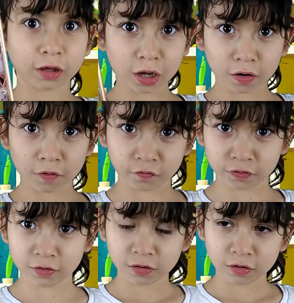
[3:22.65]
care of,
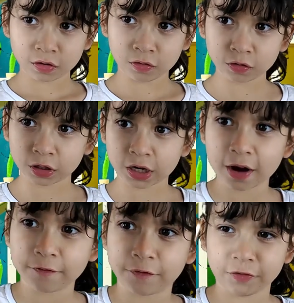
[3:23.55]
good
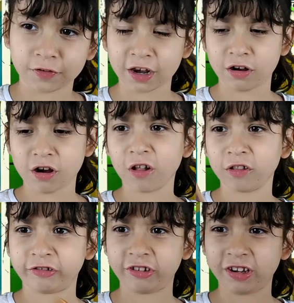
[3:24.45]
care of their technology.